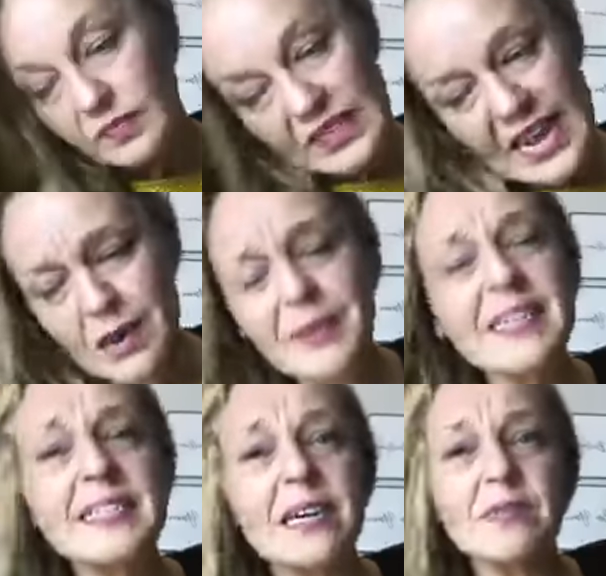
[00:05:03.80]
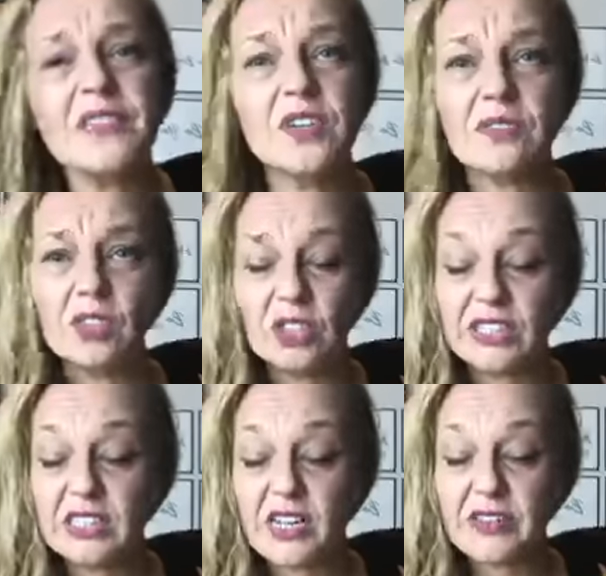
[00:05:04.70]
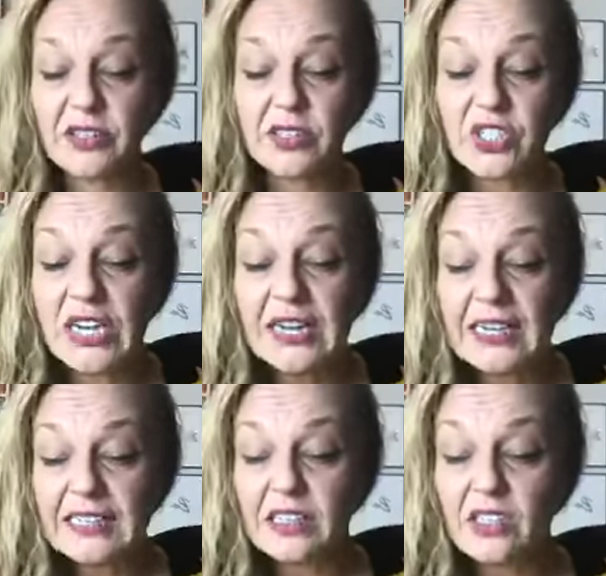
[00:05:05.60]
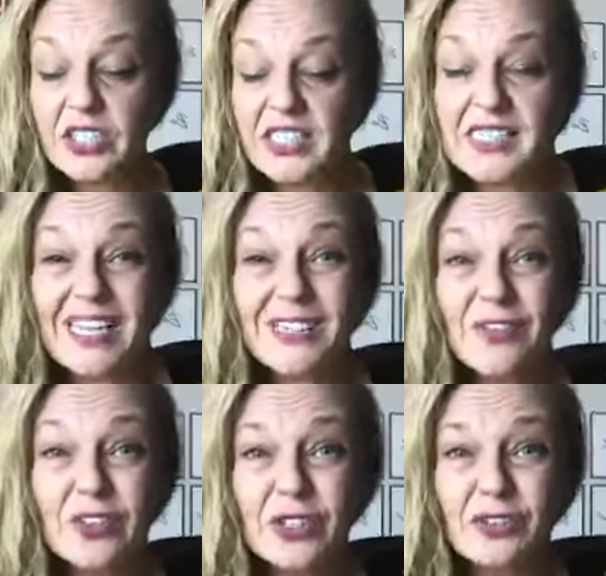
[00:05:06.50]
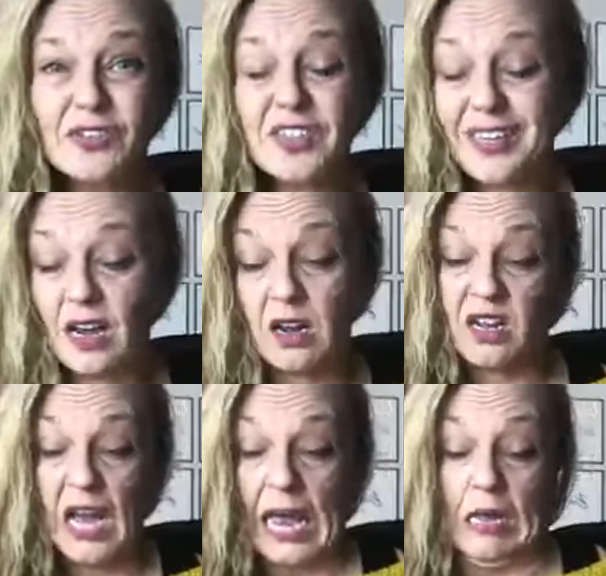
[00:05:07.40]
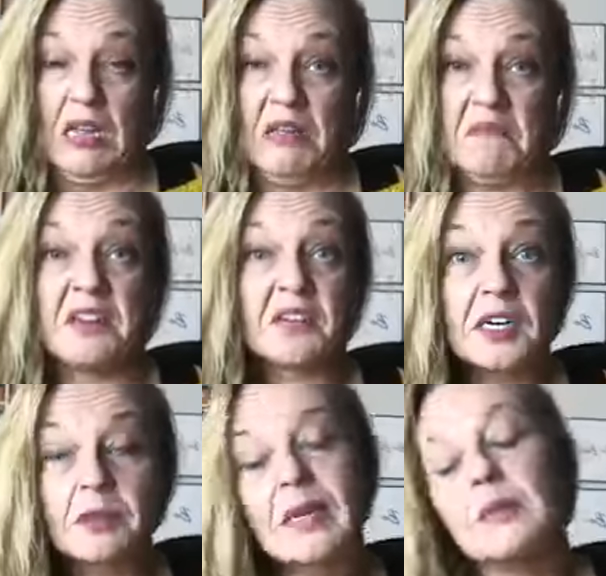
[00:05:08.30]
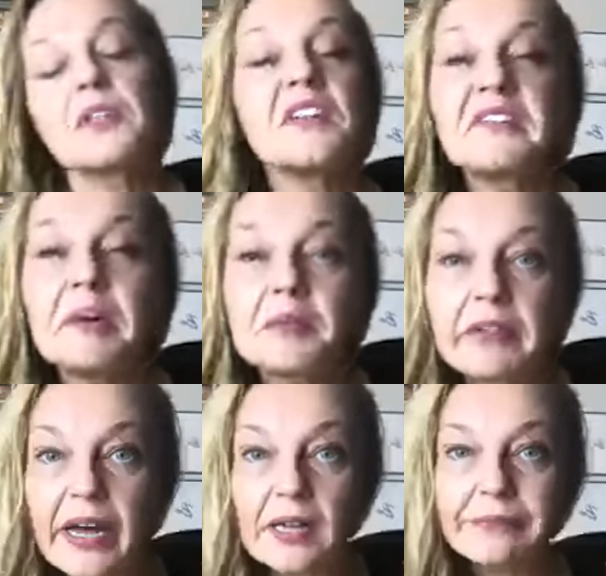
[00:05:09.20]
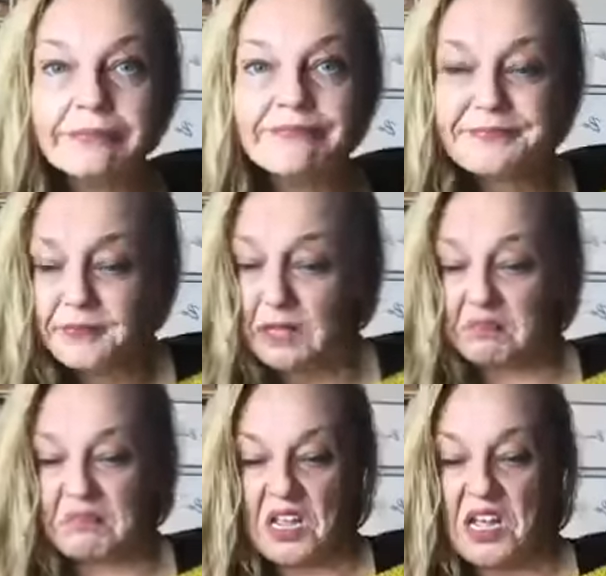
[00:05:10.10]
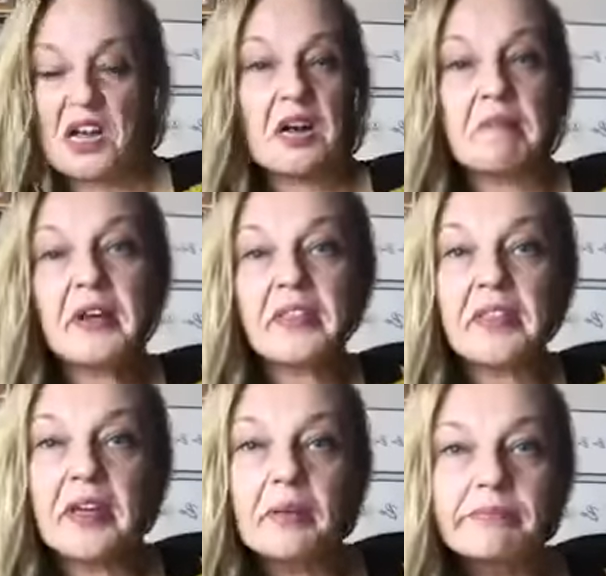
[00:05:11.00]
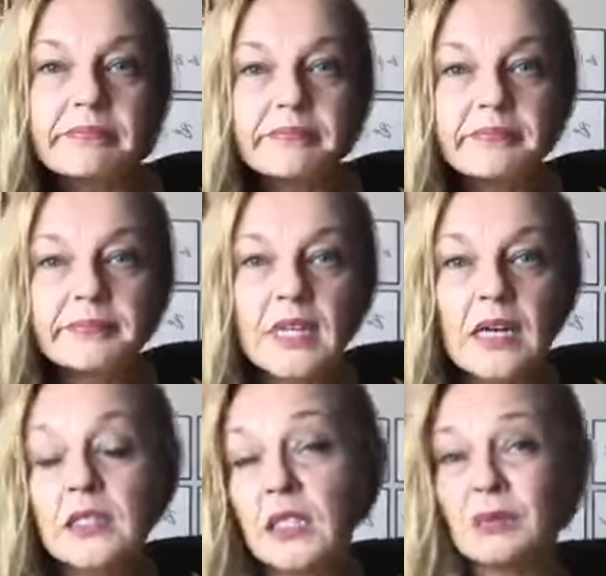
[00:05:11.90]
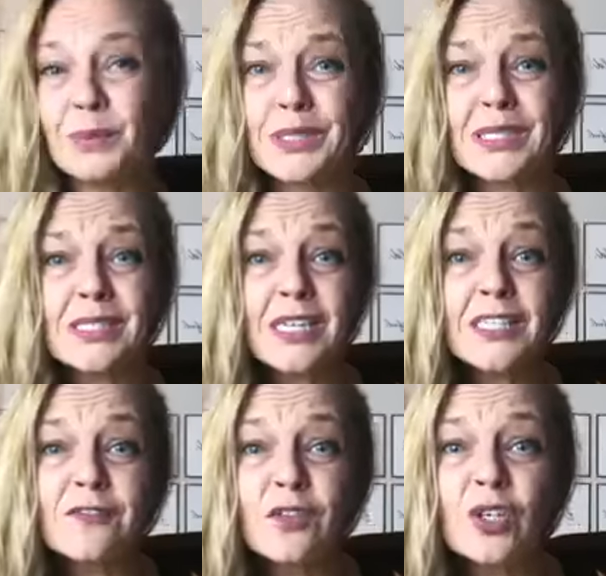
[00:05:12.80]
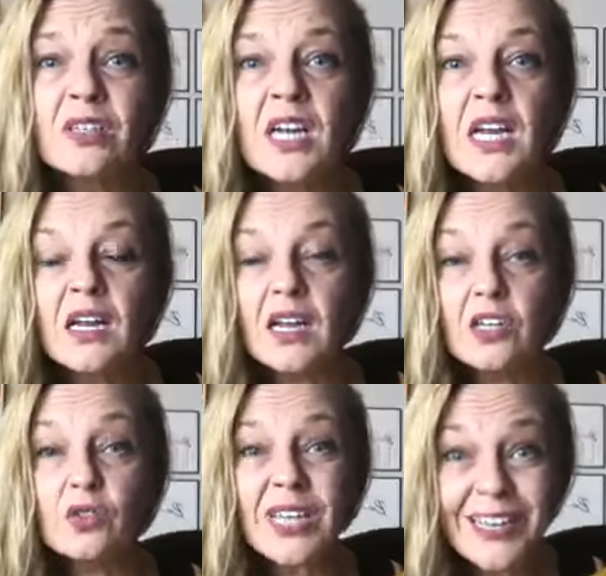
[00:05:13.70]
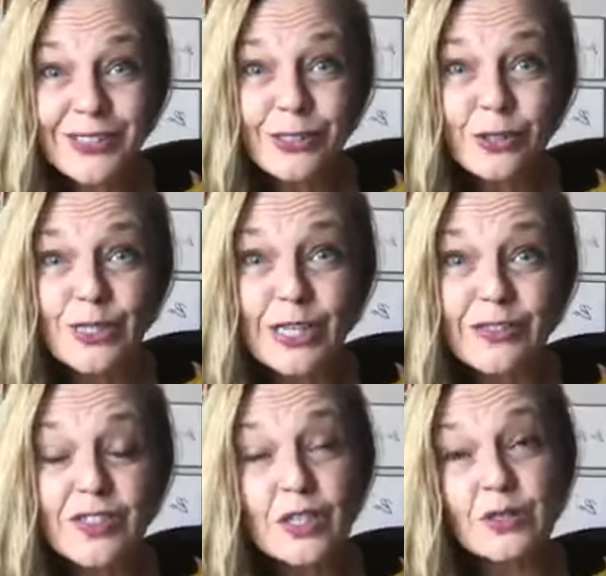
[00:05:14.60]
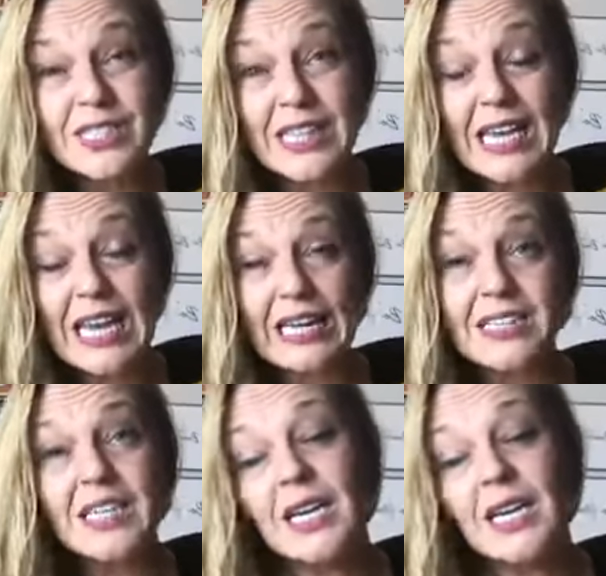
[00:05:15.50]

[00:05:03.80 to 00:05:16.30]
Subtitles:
How many times have you ever looked at others that are successful and you feel like, I'm never going to be able to live up to that. I'm not them. I can't be successful. And you tell yourselves those things,